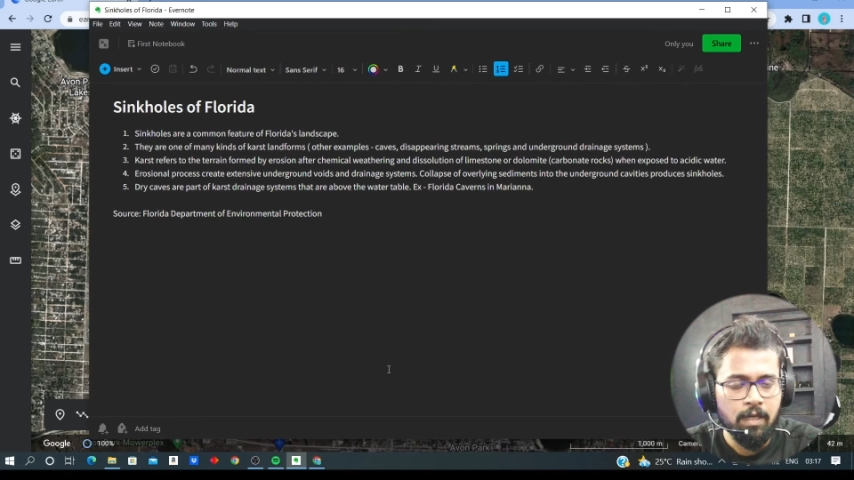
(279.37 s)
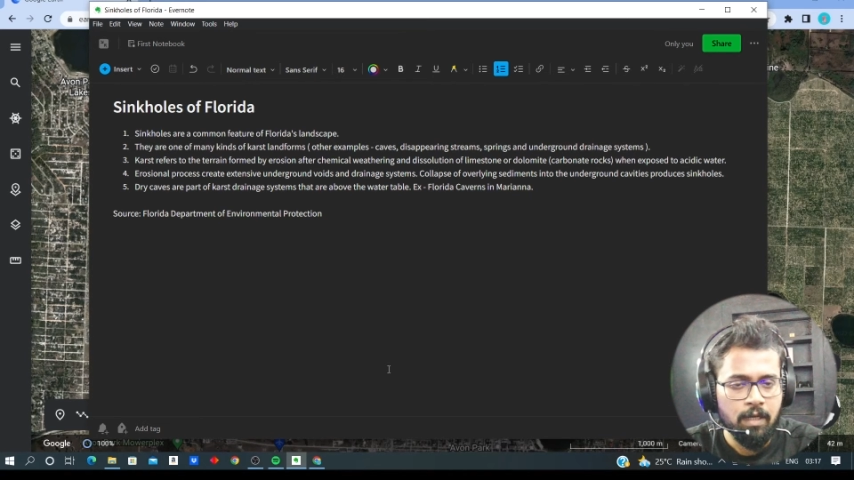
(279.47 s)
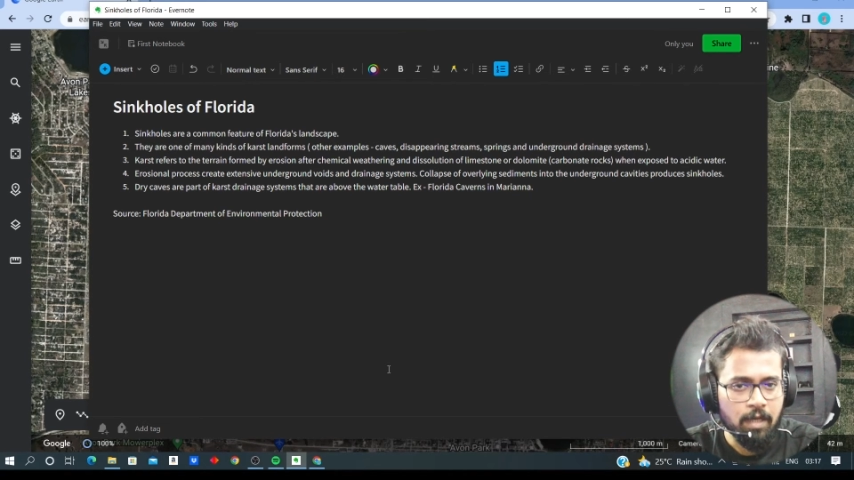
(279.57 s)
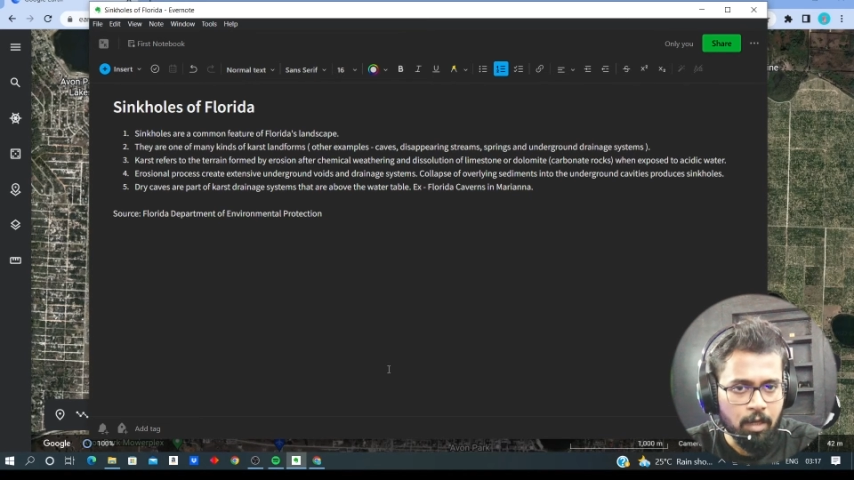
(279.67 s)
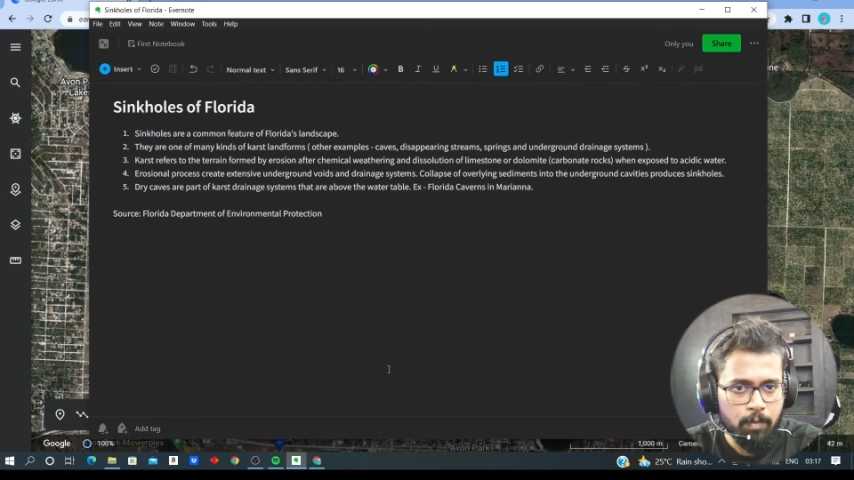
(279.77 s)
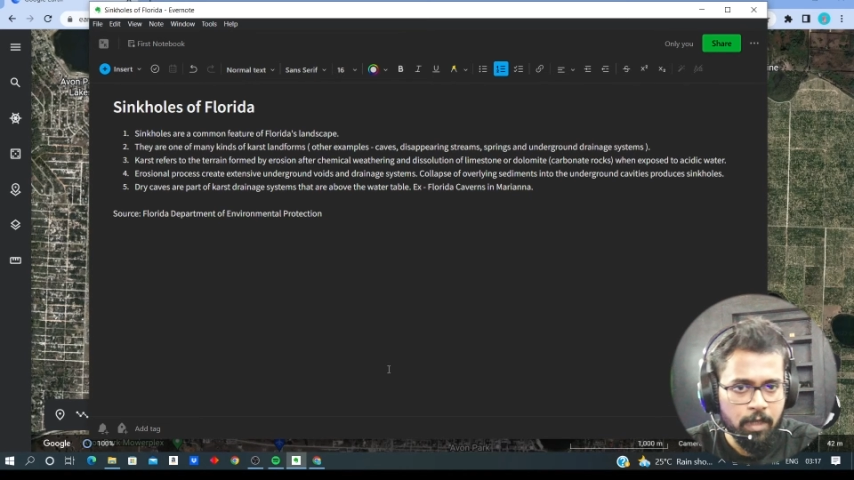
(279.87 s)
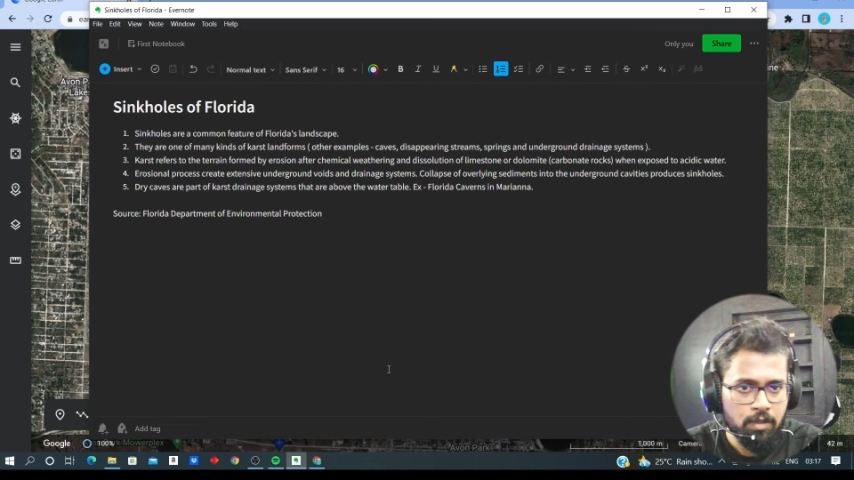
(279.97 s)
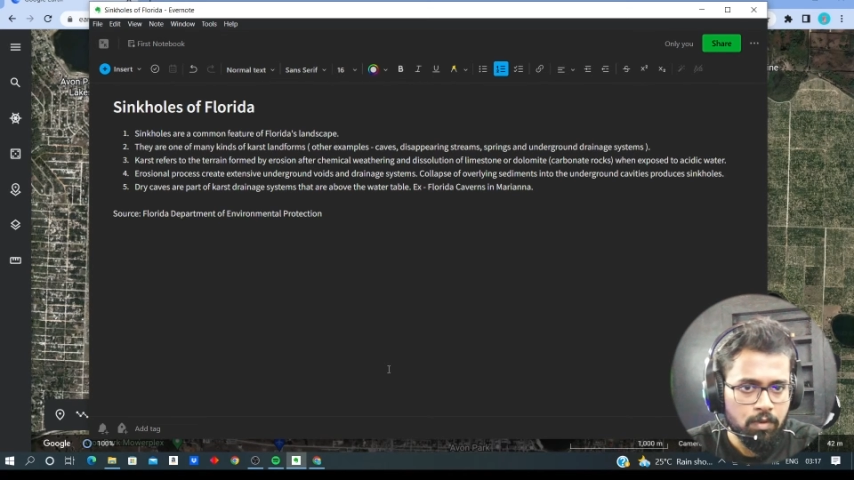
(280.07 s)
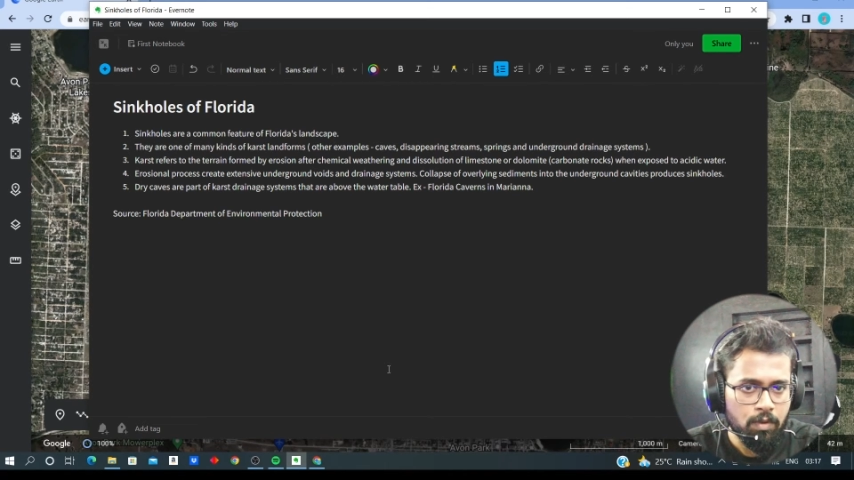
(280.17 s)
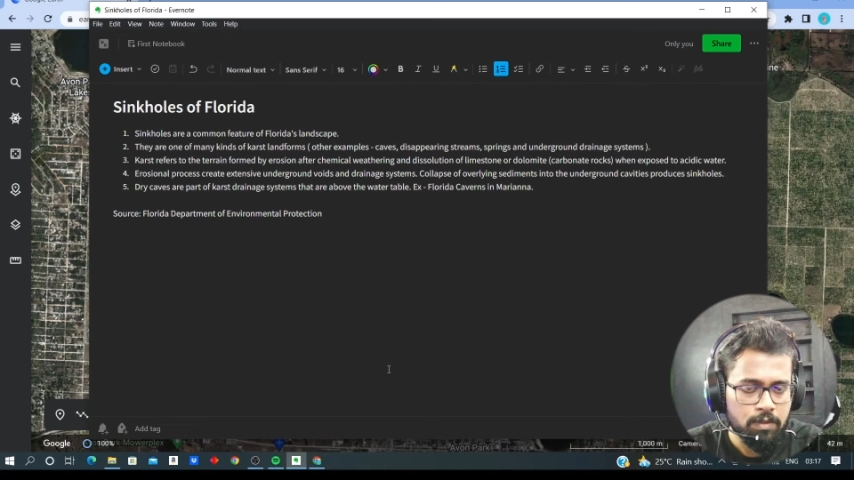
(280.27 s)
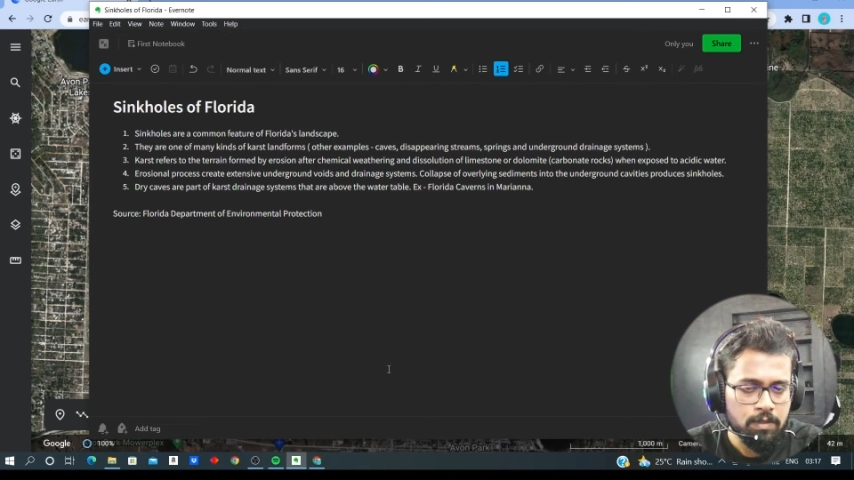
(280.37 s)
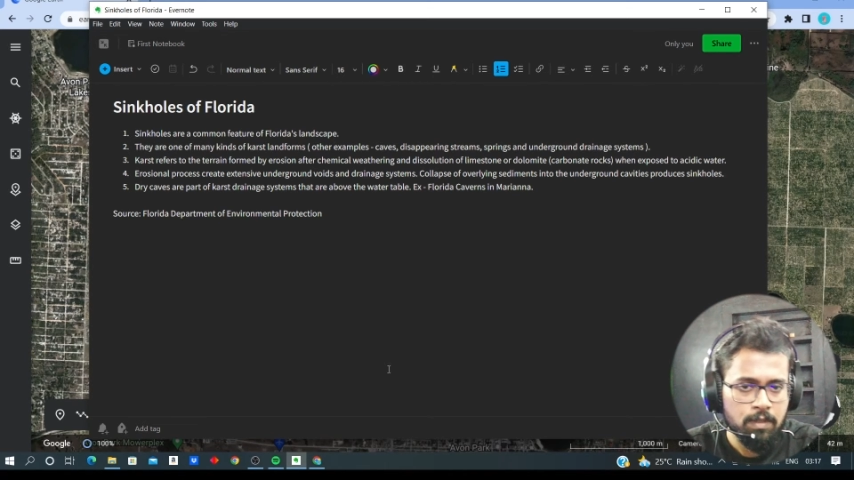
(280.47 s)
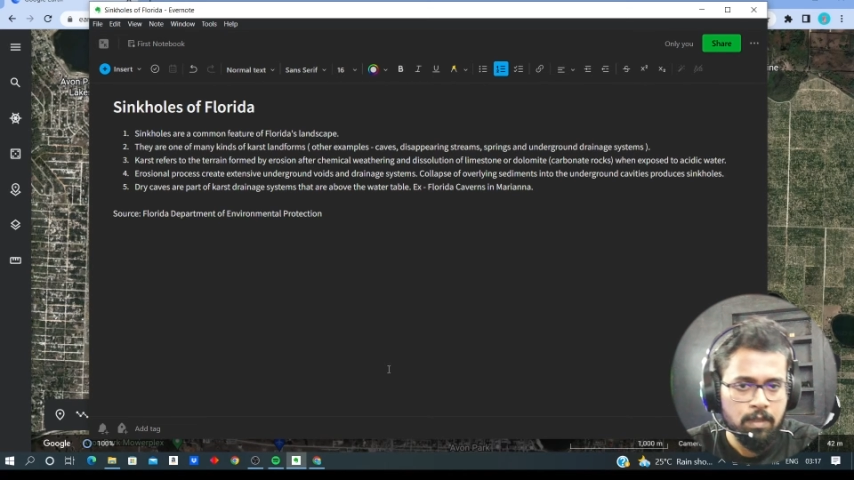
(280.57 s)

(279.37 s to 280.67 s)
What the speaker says: carbonate rocks